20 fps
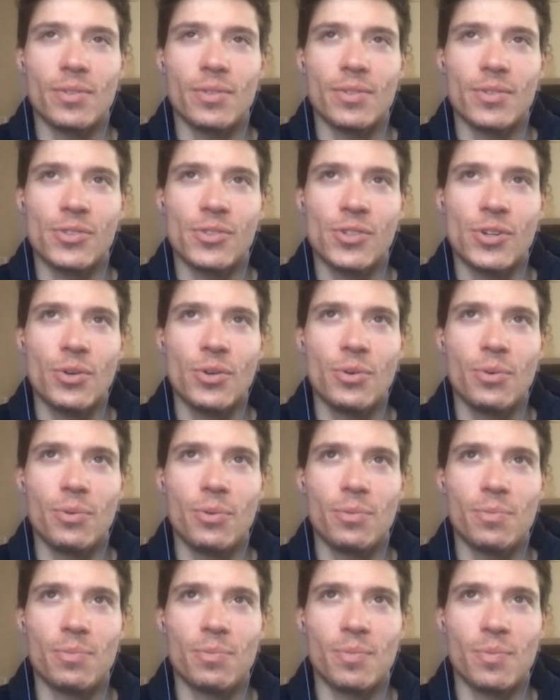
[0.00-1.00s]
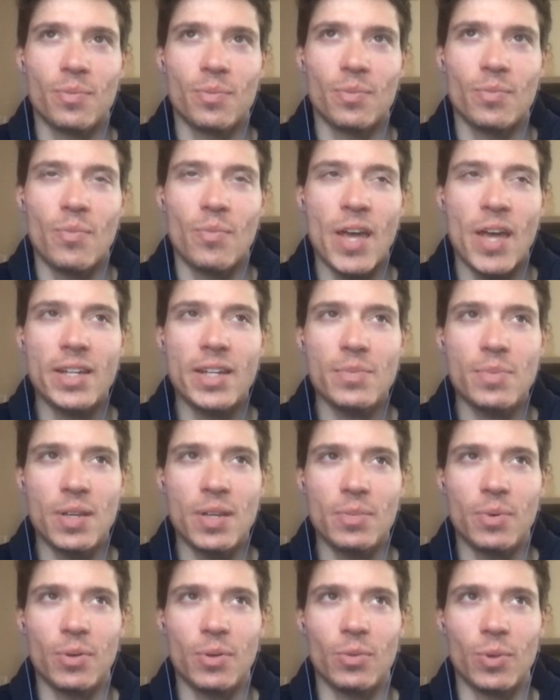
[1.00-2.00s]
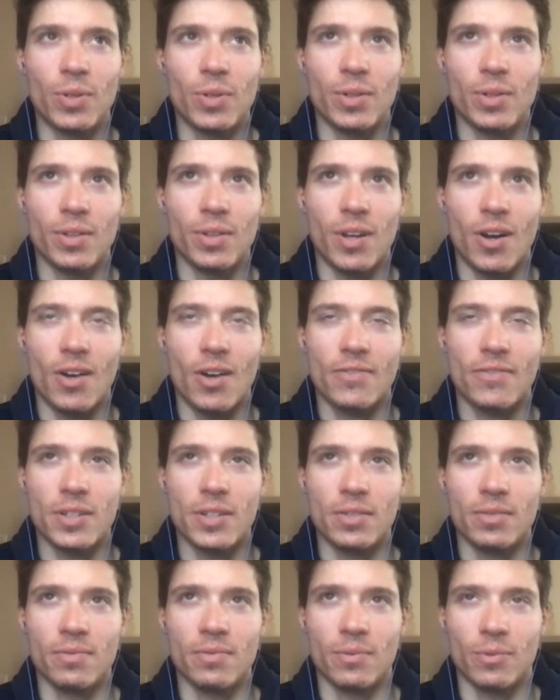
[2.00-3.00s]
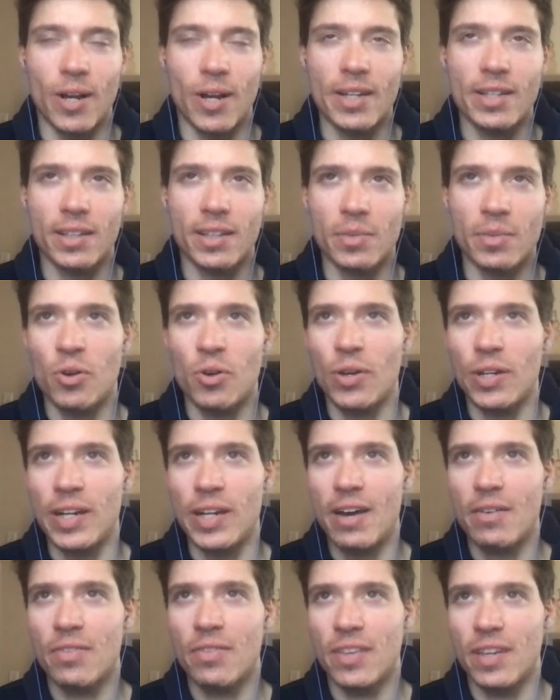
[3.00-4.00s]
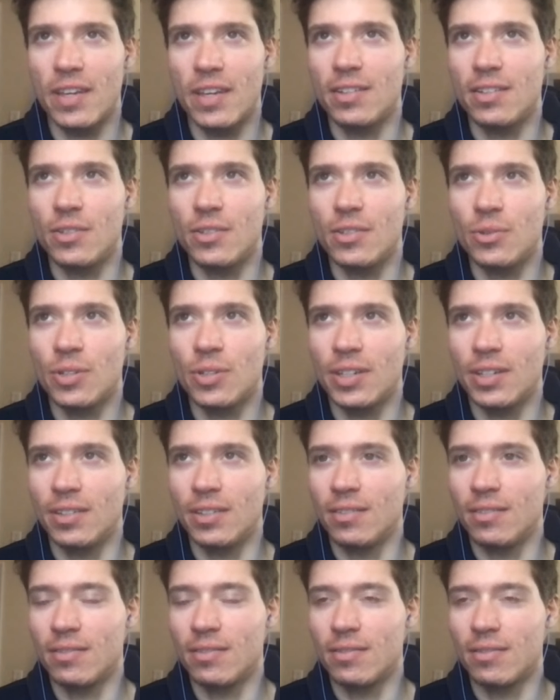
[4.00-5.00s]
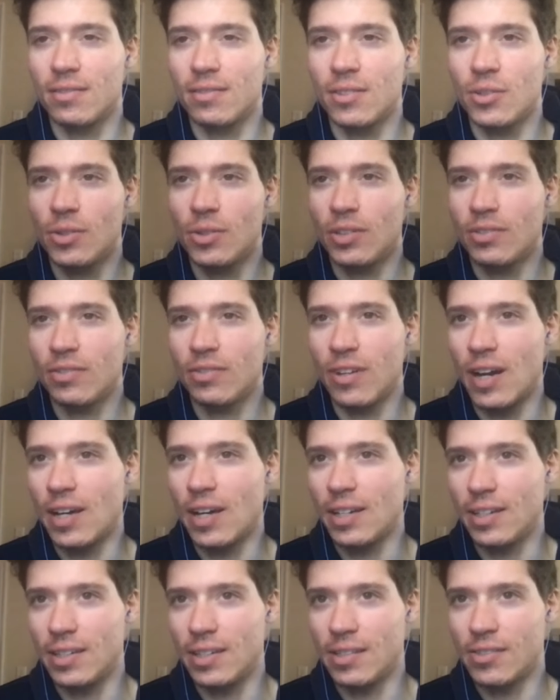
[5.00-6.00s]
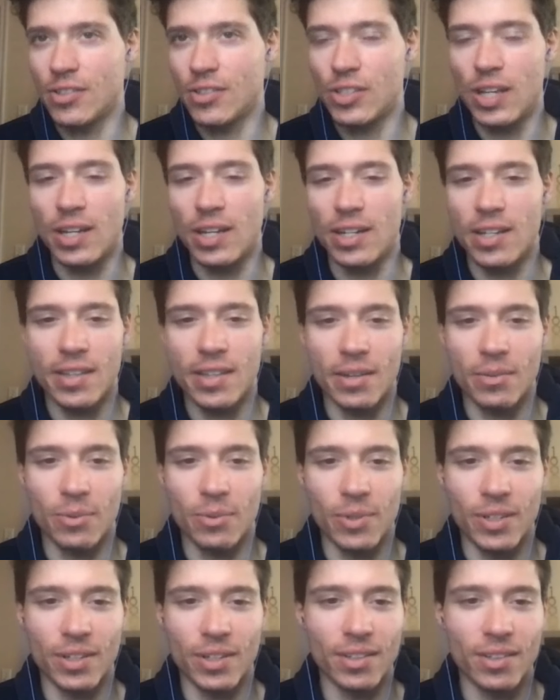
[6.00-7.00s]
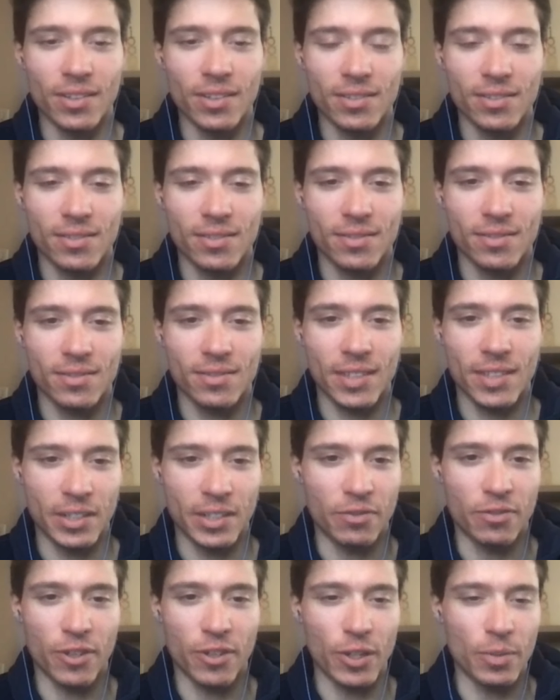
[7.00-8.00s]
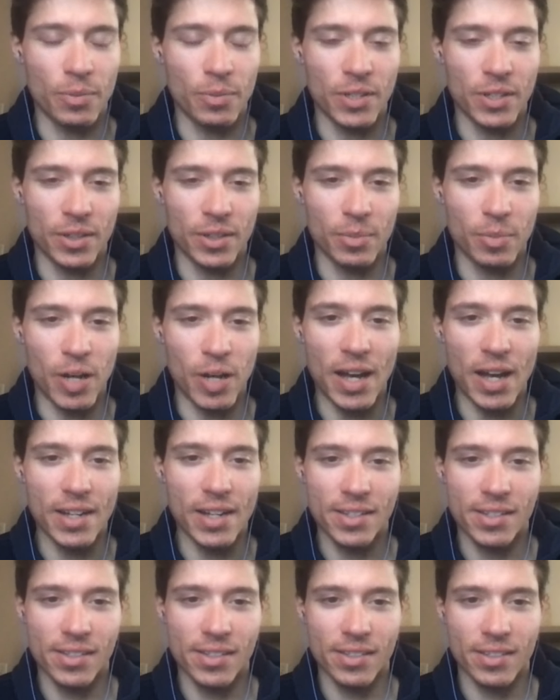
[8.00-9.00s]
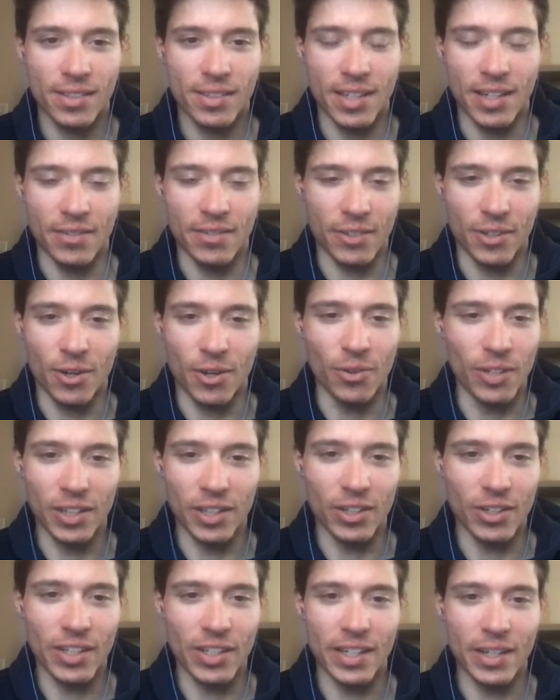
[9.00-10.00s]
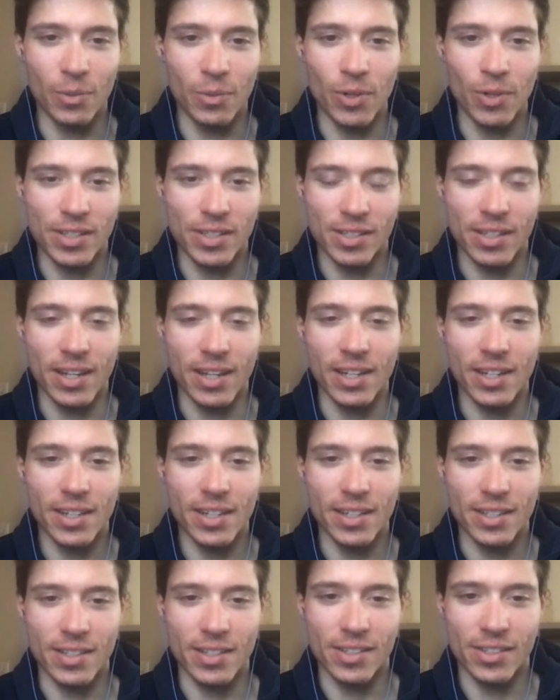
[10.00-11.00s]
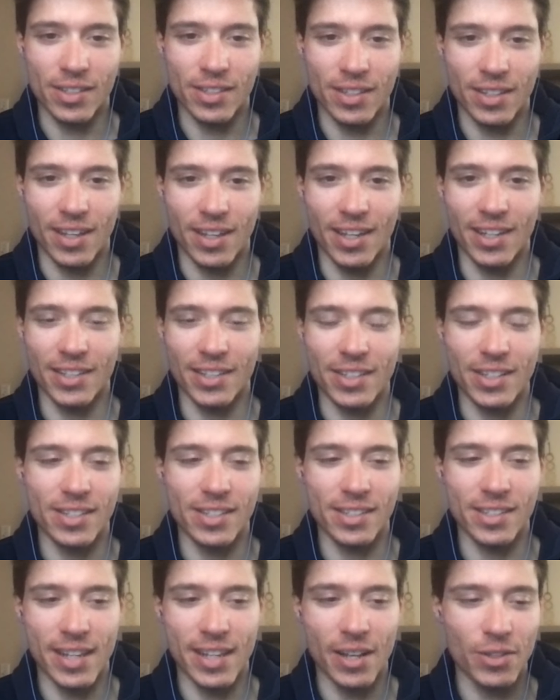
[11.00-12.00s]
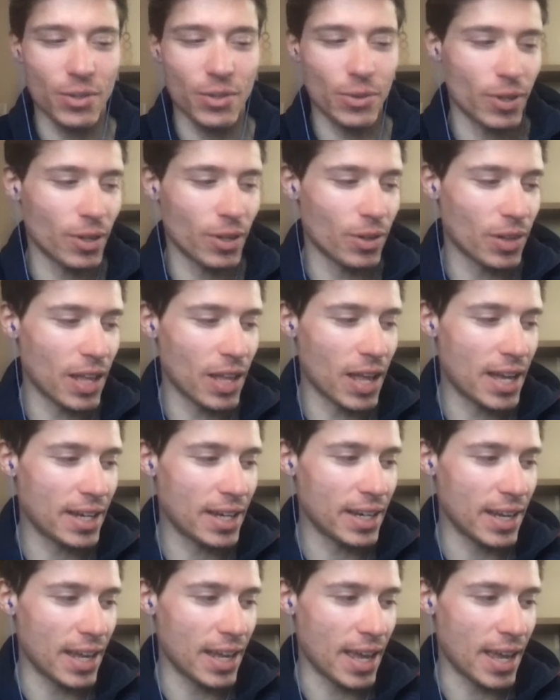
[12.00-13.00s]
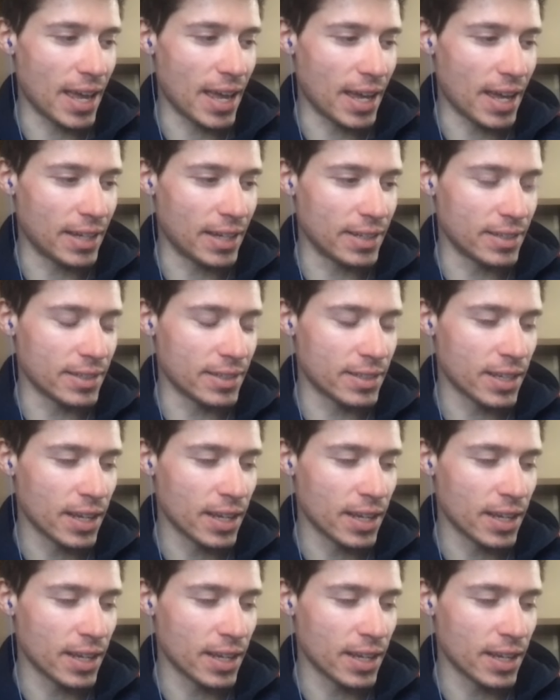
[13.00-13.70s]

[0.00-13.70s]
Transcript: So many people will often rightly point out that you can find a study that will confirm your bias. If you're only looking at one study, it doesn't tell you a whole lot, and